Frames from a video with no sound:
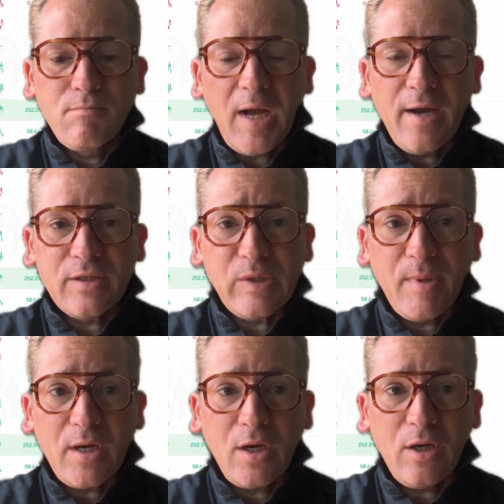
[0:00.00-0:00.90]
I also
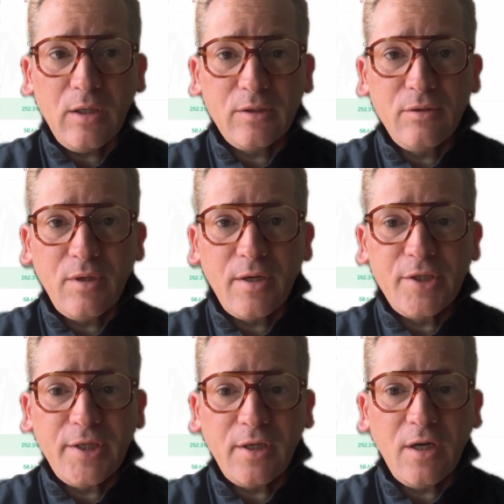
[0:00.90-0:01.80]
bought a call,
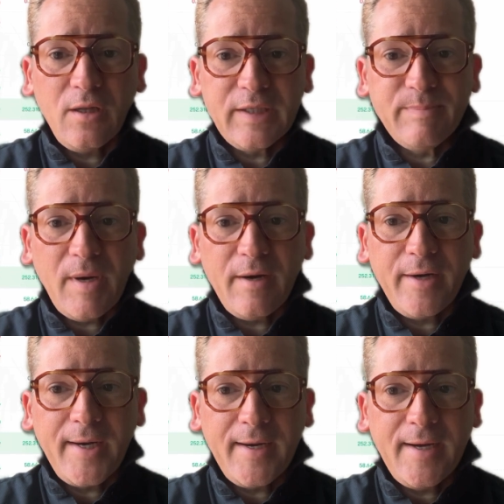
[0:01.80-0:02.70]
200-share call,
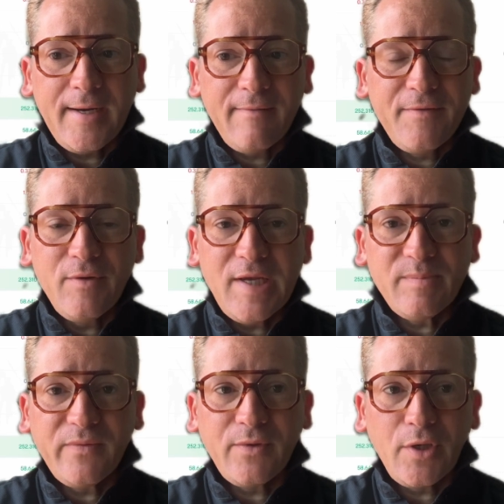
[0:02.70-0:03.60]
expiring a few days
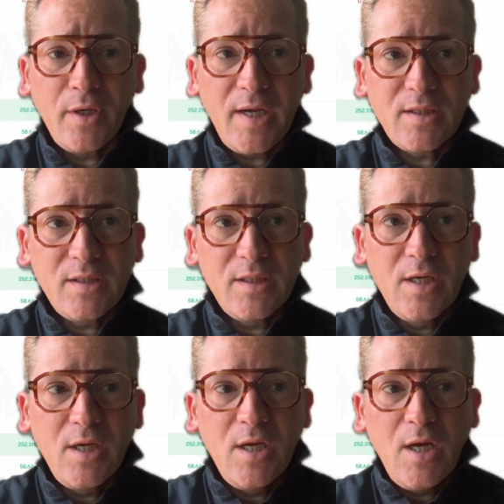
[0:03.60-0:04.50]
before earnings.
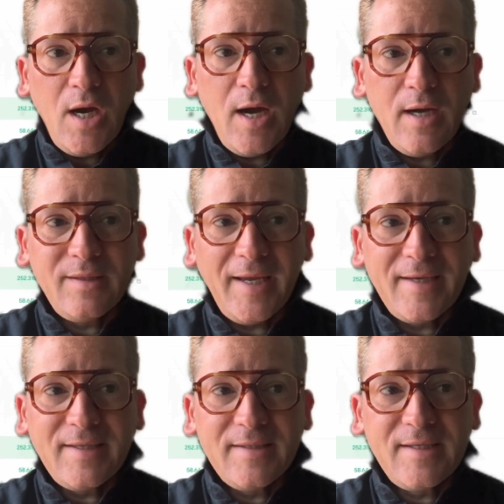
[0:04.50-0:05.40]
Like I
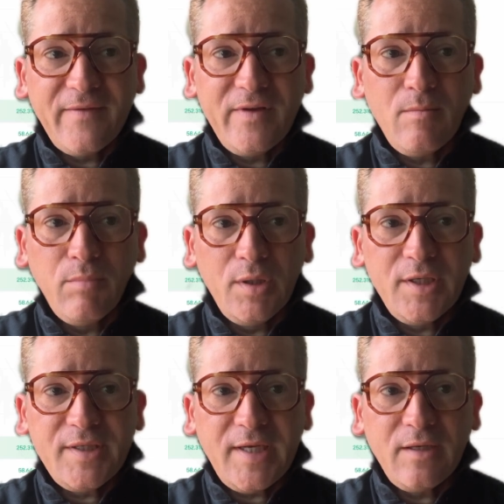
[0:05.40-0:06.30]
said, 7
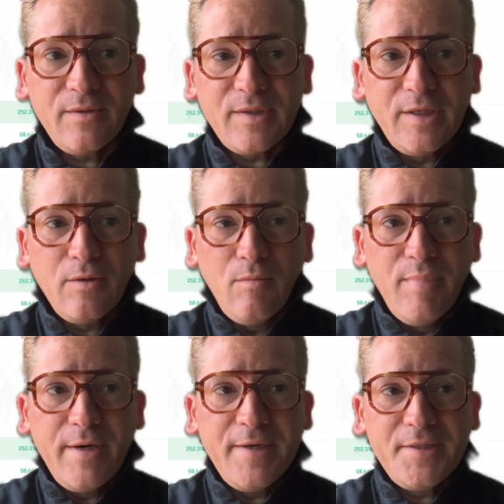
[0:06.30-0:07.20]
bullish signals, 0
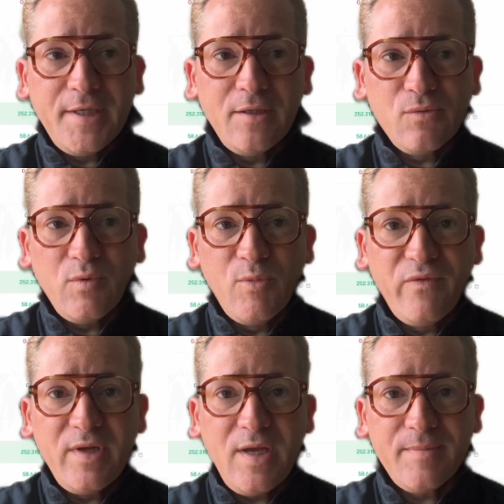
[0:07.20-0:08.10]
bearish signals. We're
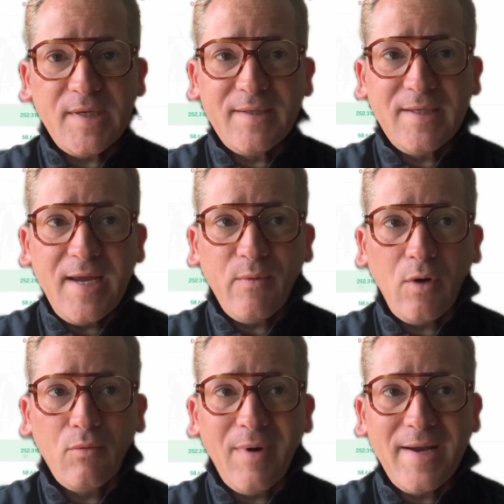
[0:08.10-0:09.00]
moving to the upside today. We're
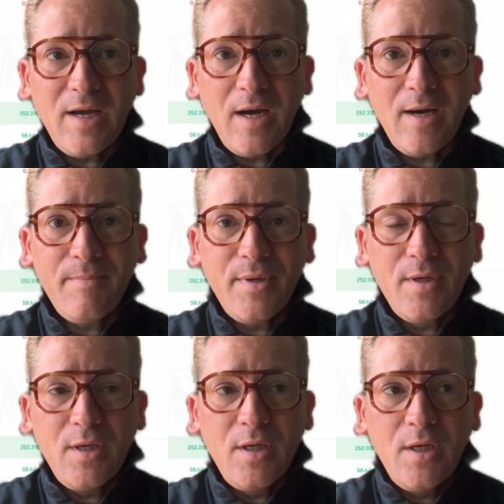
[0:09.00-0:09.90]
already up.
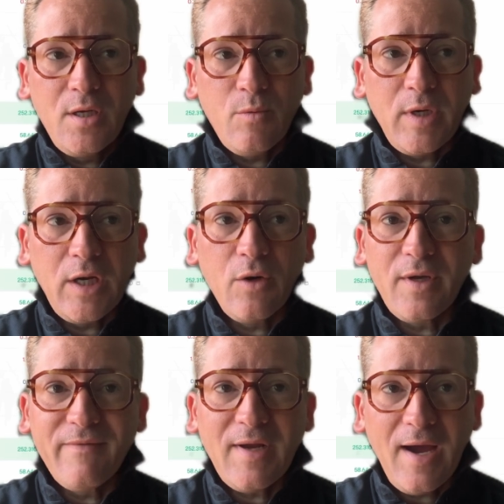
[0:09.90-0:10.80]
We're going to go
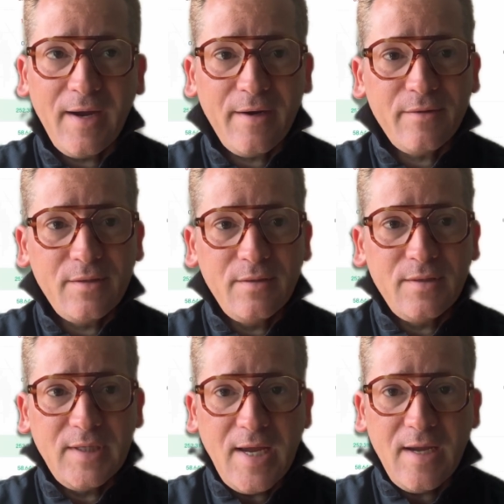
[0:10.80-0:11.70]
even higher
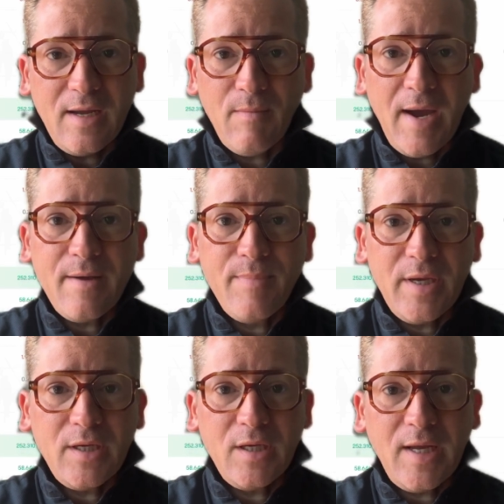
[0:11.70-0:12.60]
today, in my
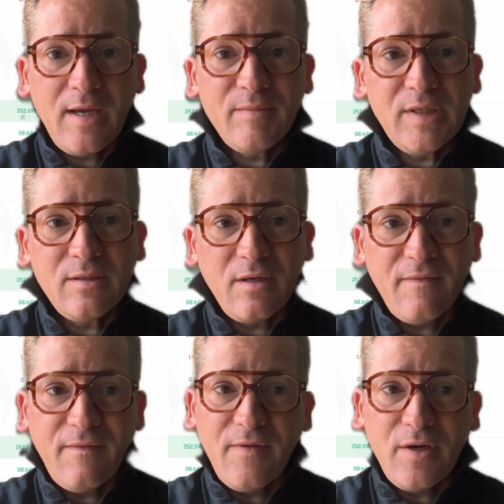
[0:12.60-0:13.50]
opinion. AMC is
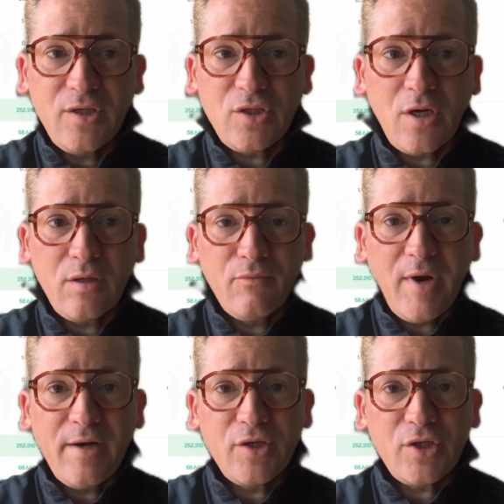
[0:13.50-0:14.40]
looking very strong.
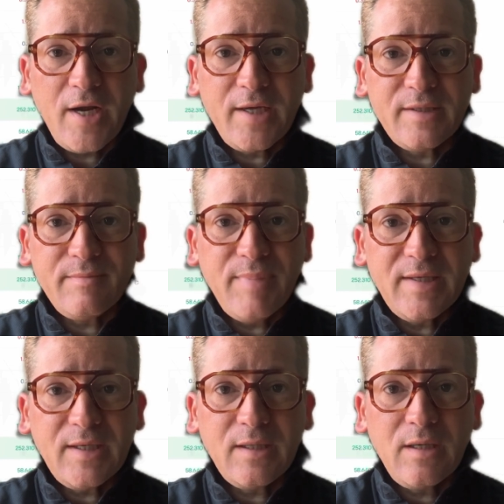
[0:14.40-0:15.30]
Writer's strike is
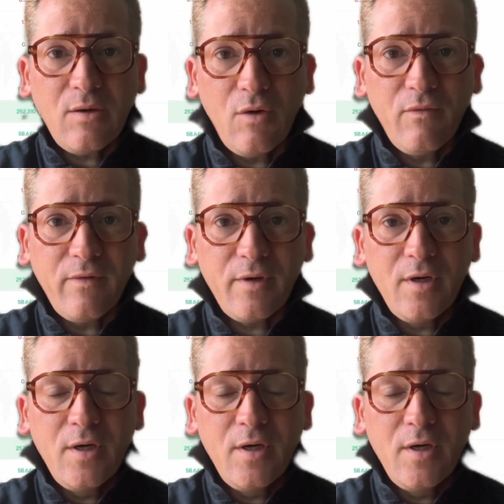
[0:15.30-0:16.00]
basically over.